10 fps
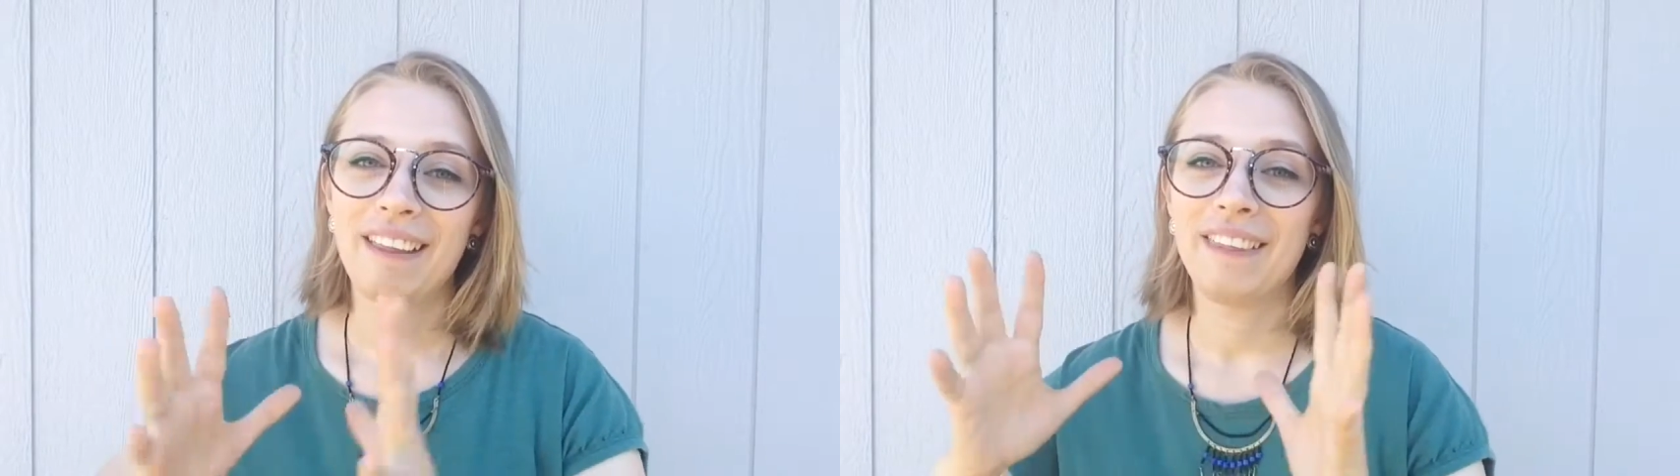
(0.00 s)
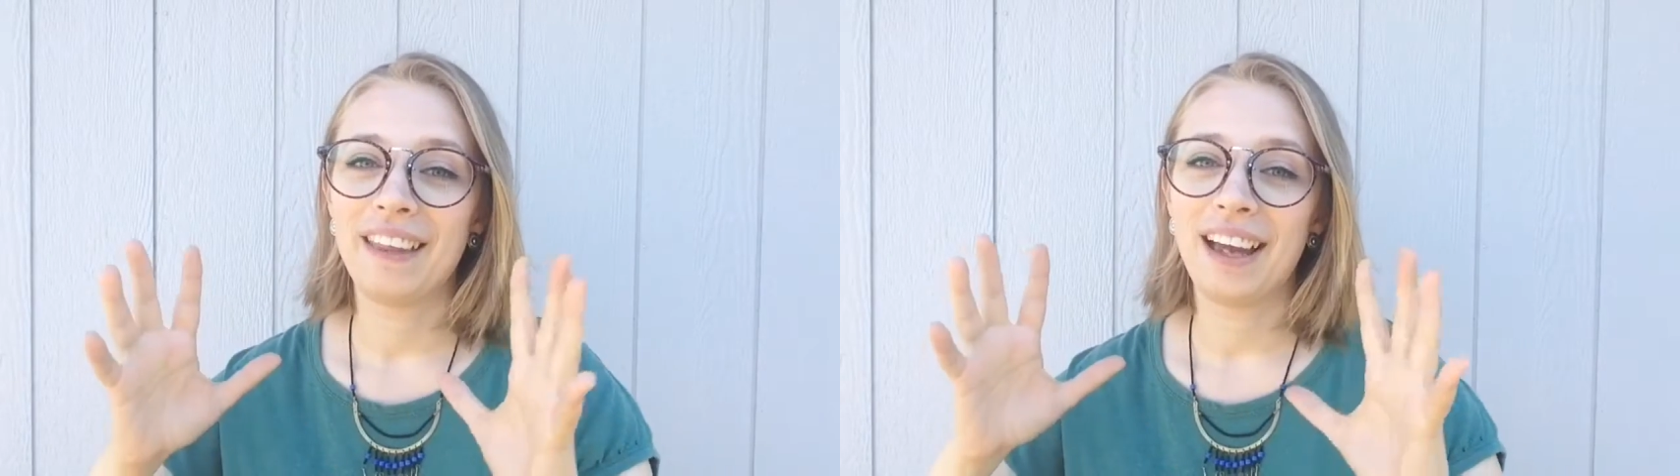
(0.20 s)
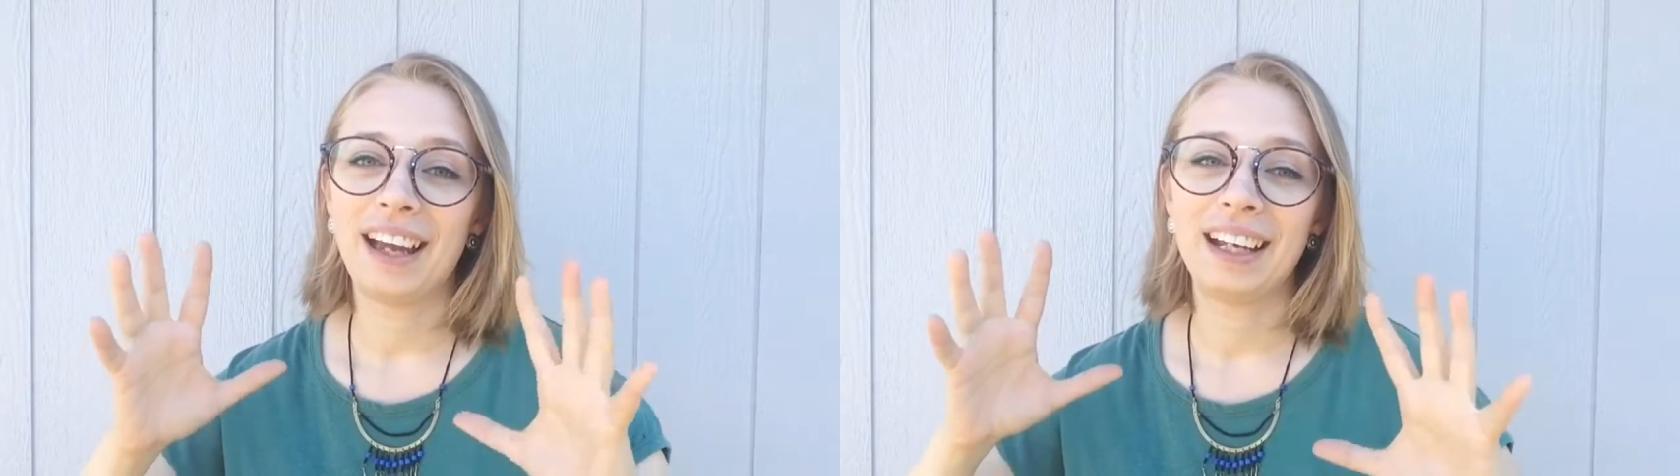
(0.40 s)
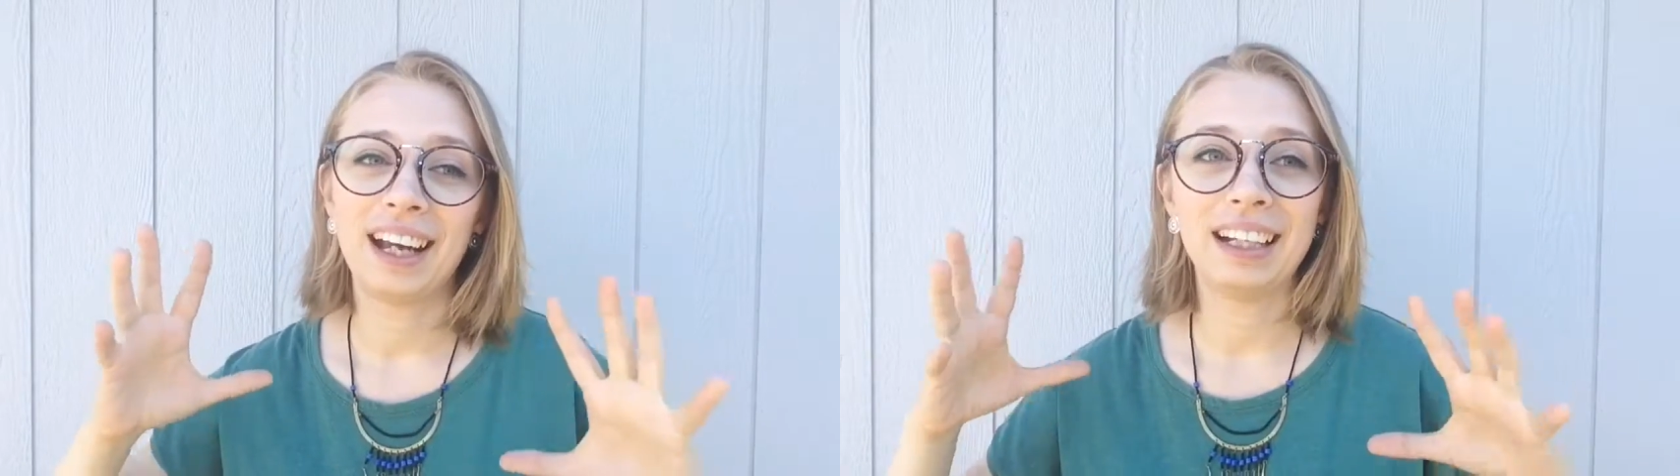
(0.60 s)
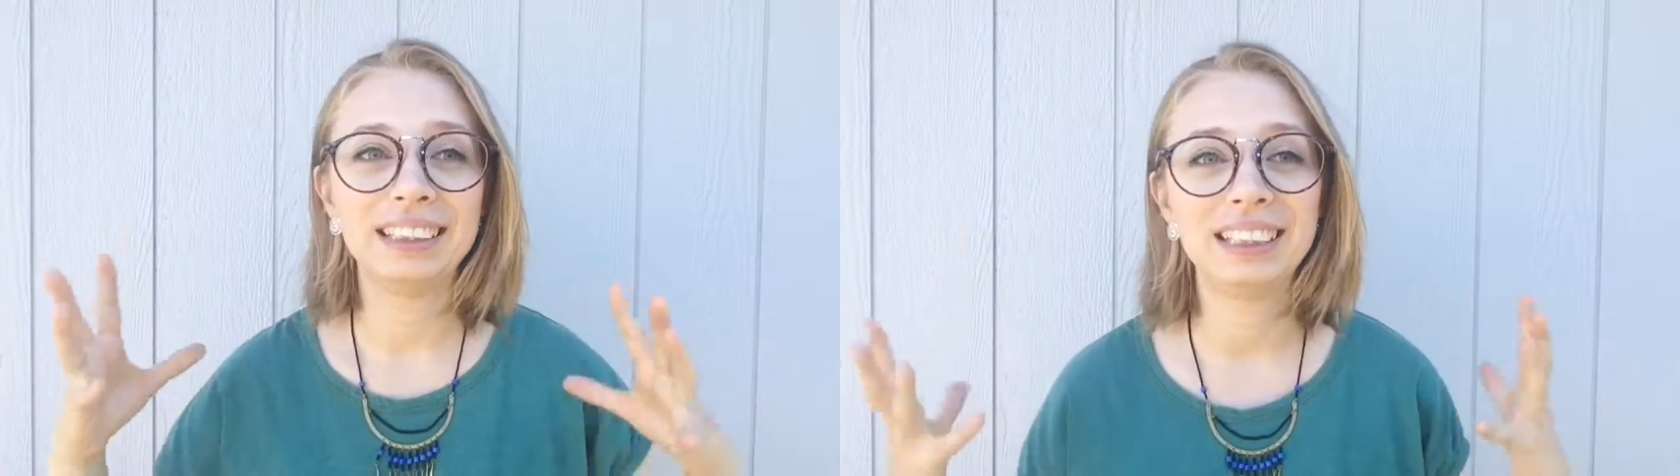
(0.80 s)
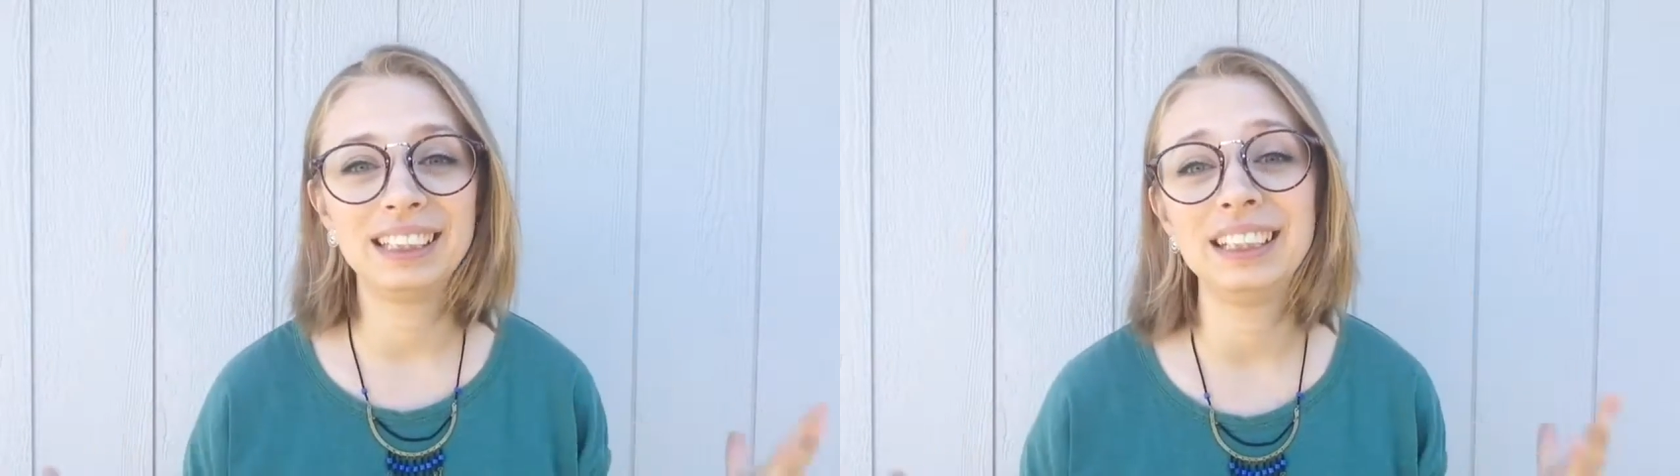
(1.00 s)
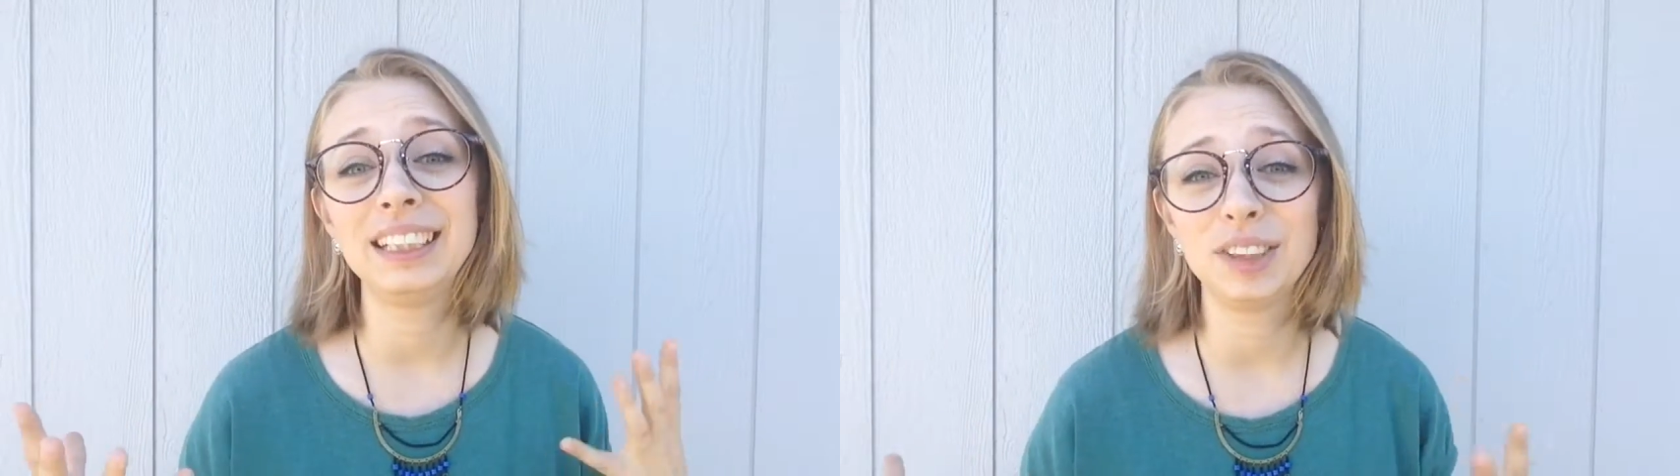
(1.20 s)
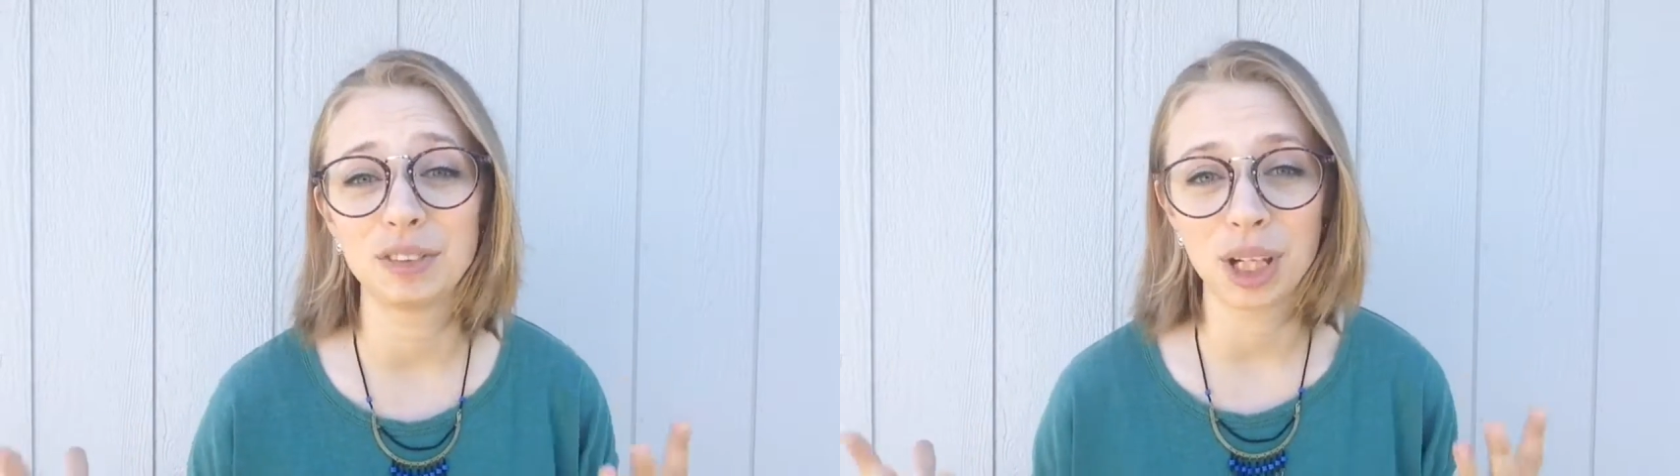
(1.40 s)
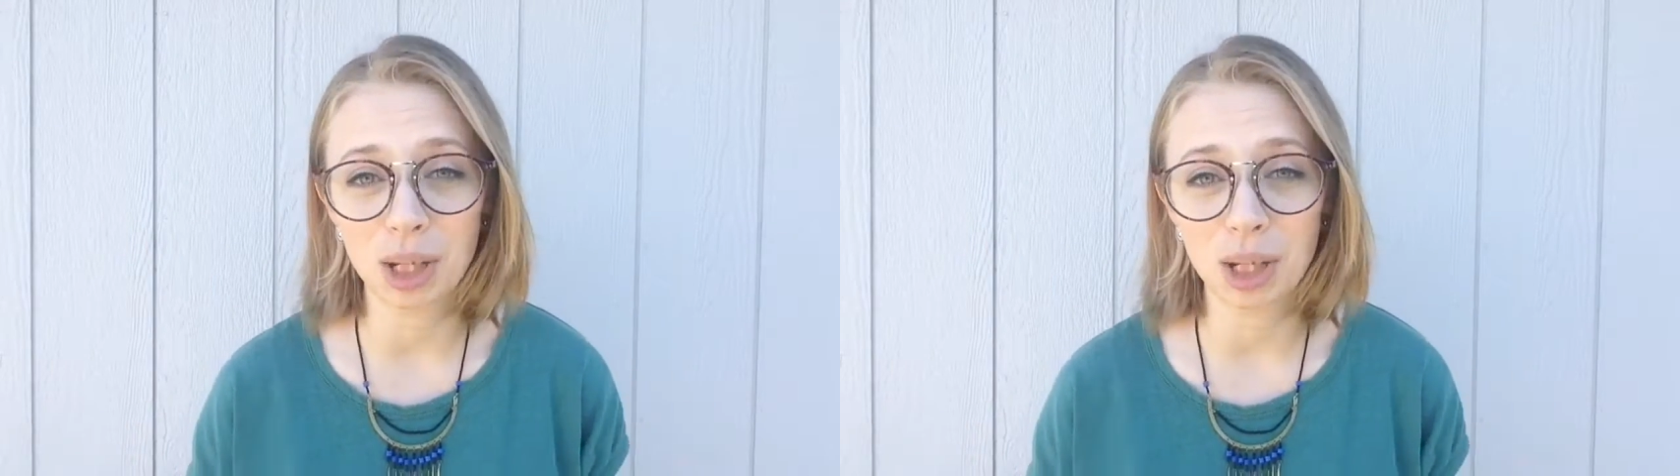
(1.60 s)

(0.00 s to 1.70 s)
that I didn't even